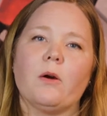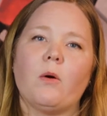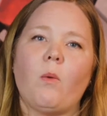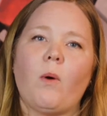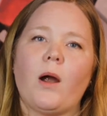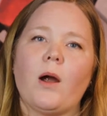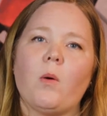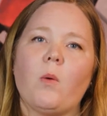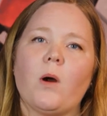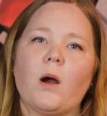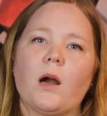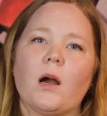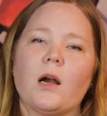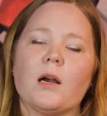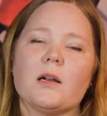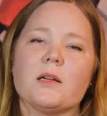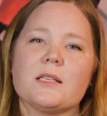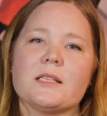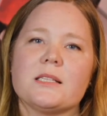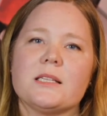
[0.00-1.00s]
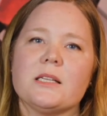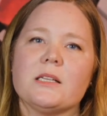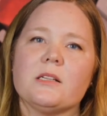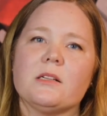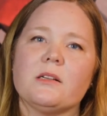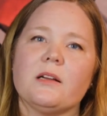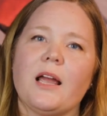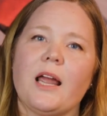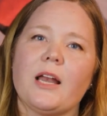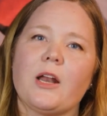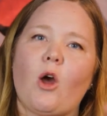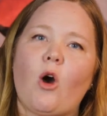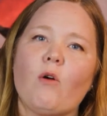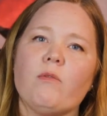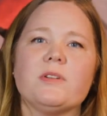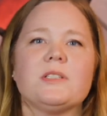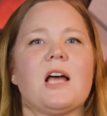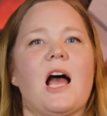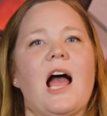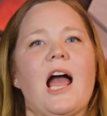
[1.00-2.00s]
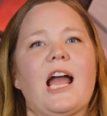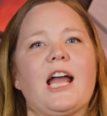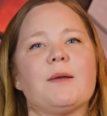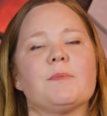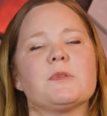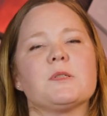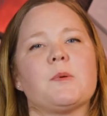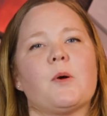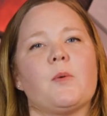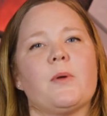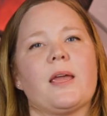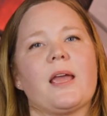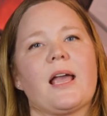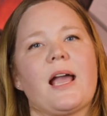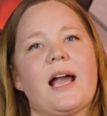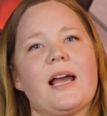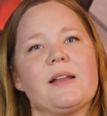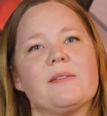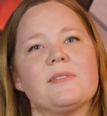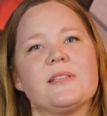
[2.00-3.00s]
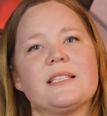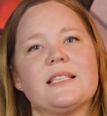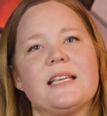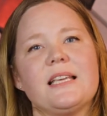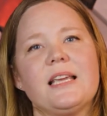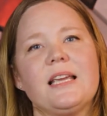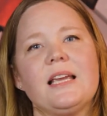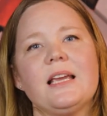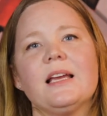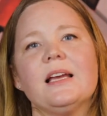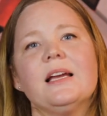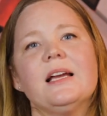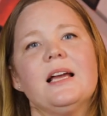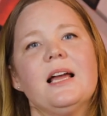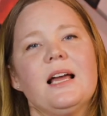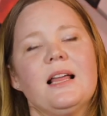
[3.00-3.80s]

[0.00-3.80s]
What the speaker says: Where we're still in COVID times, but we can kind of see